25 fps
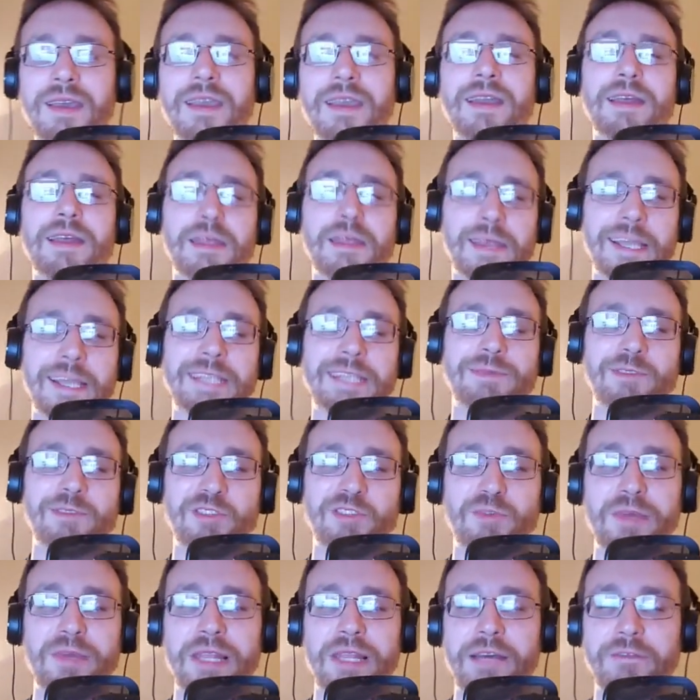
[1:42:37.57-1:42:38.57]
And I think it's
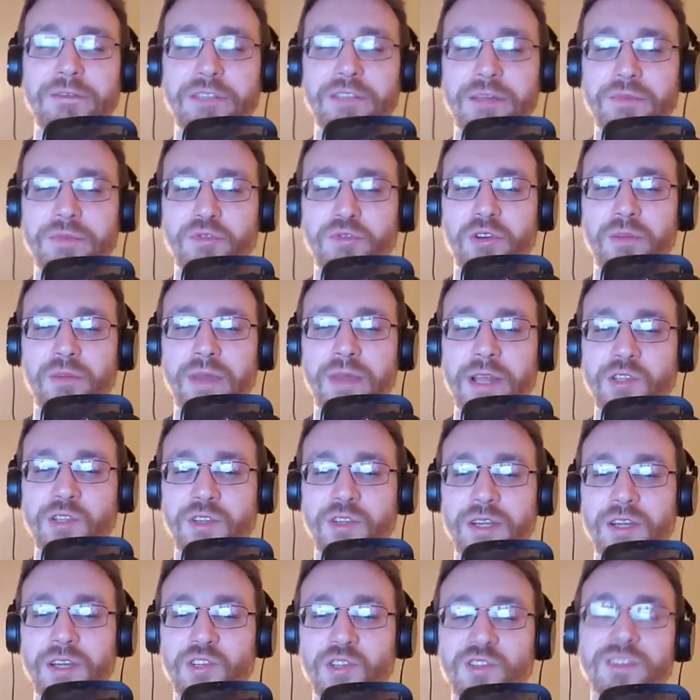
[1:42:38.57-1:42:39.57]
supposed to be left up to our
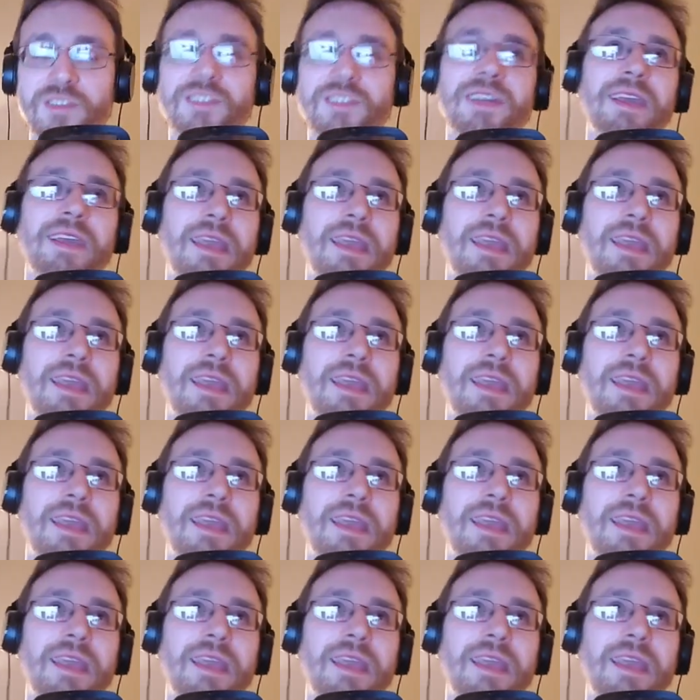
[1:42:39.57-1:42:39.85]
imaginations.